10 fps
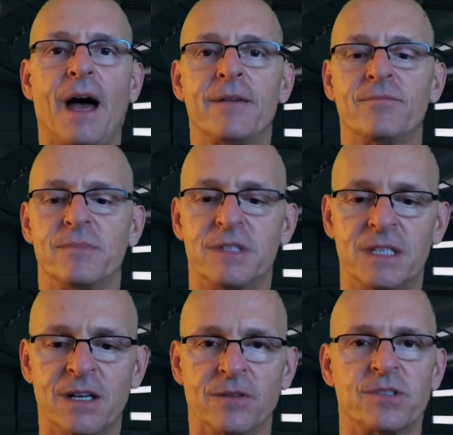I'm,
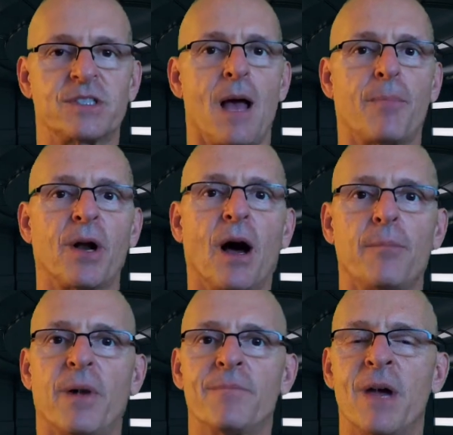stepping
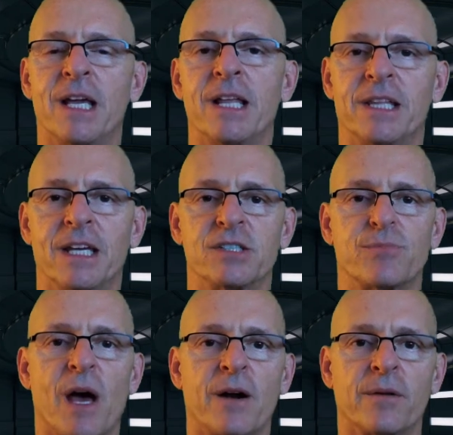up. I'm making things
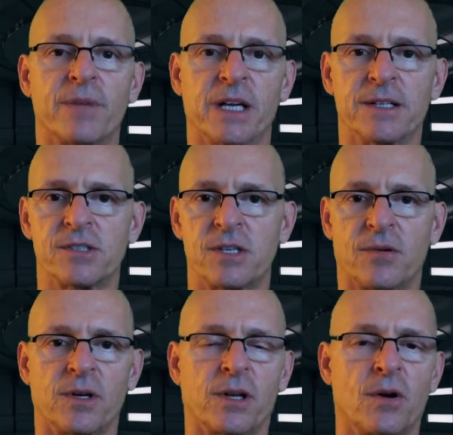better because you
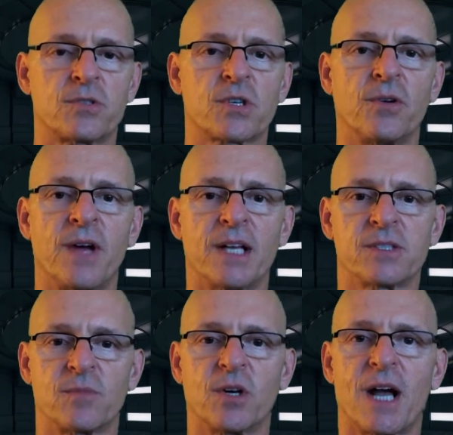know what? Coach Lew had
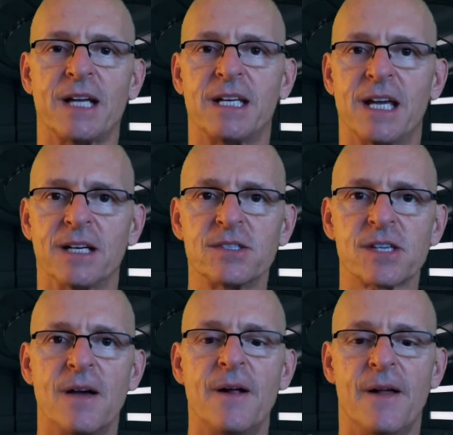some good
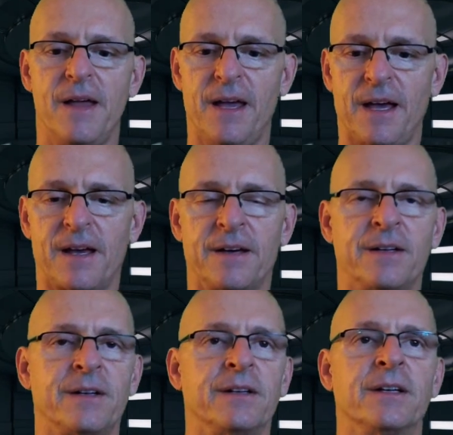ideas
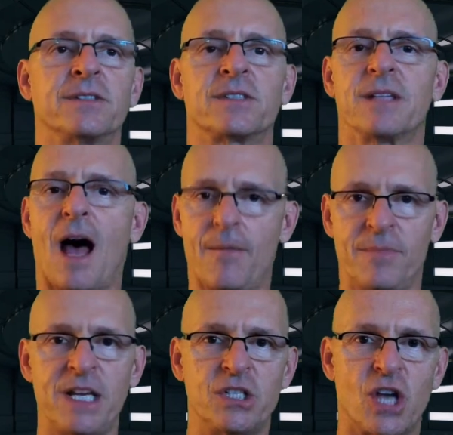and it's not
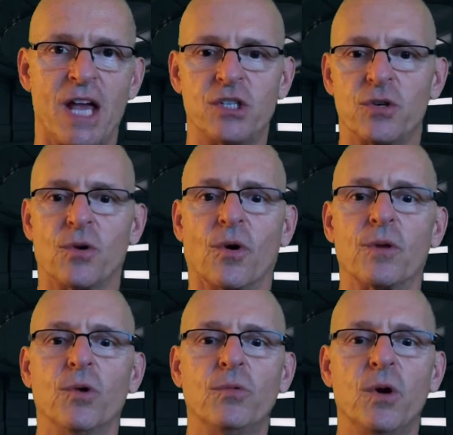me changing,
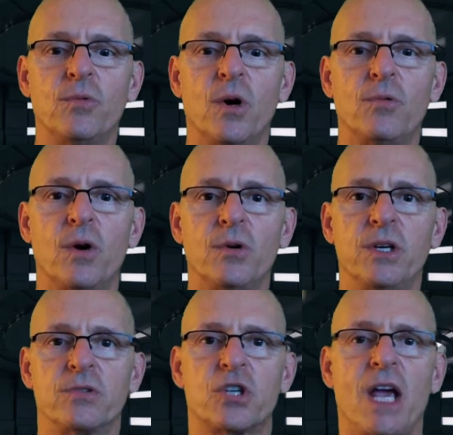going, woo, woo, woo, woo,
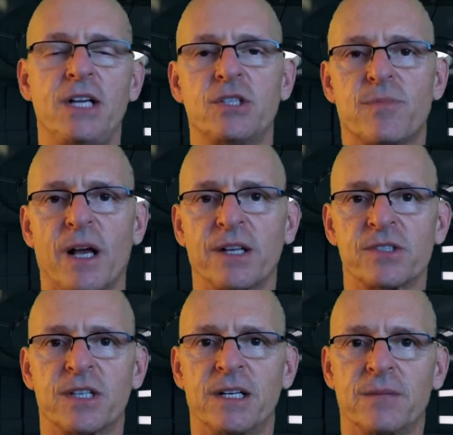you're changed by
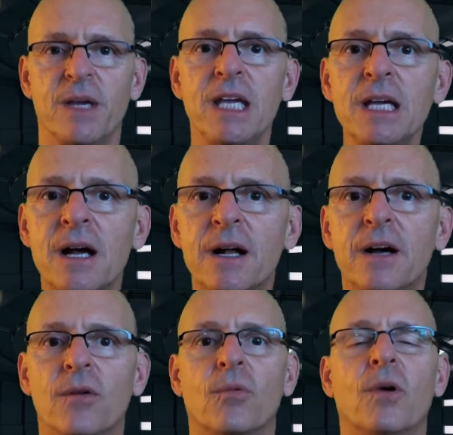listening to me.
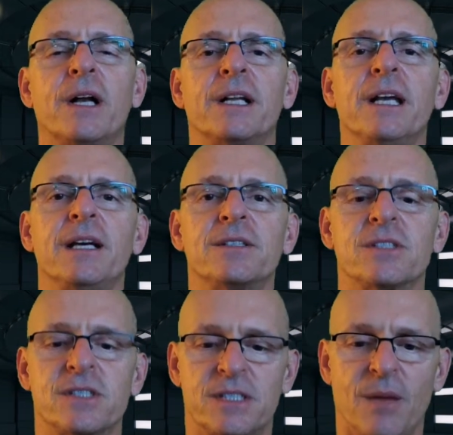What it
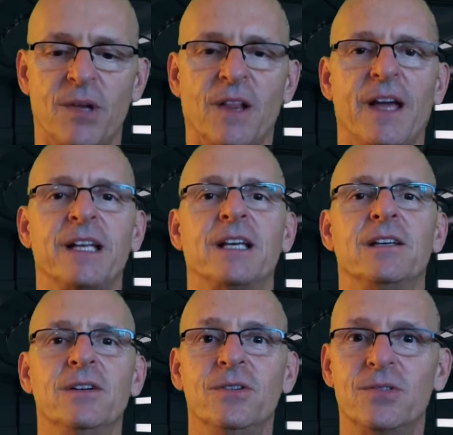is stimulating
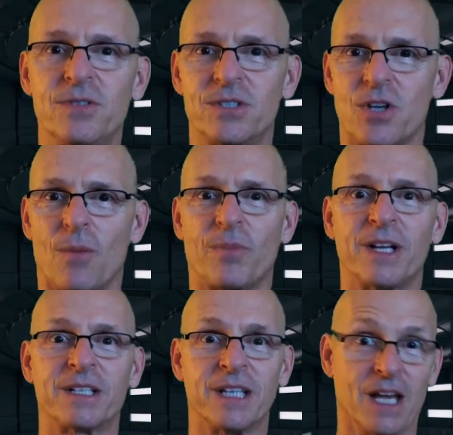you to jump
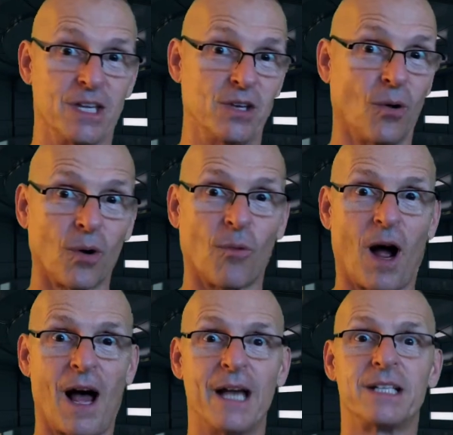in, get your
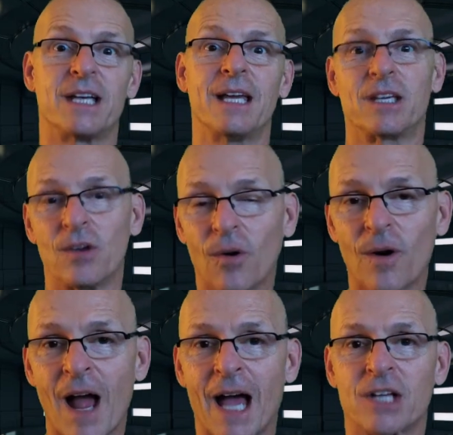why, take
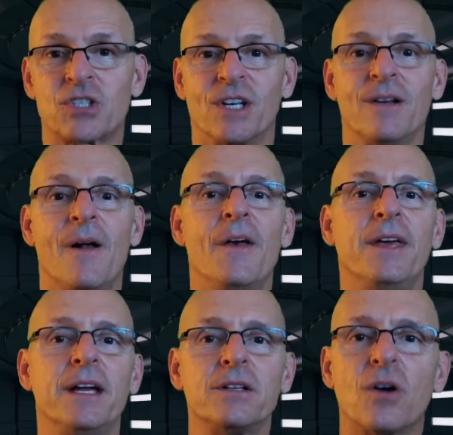your action
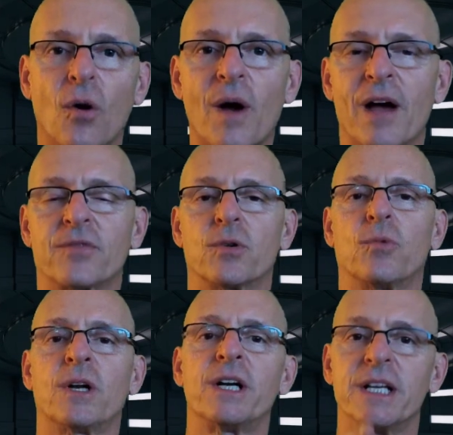and go after
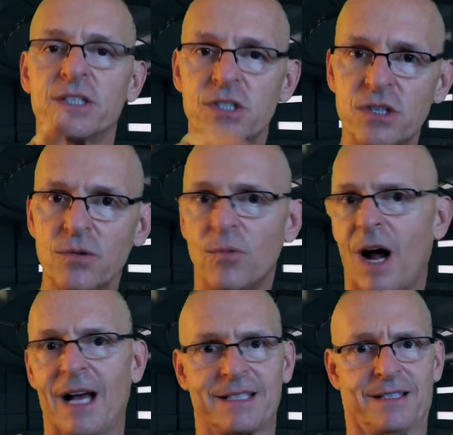what it is you
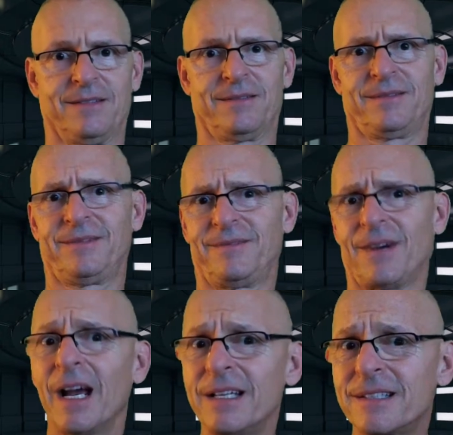want,
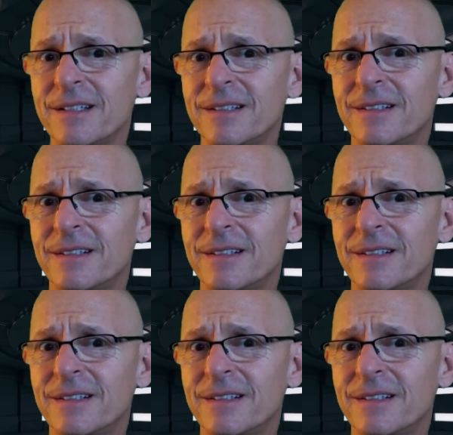right?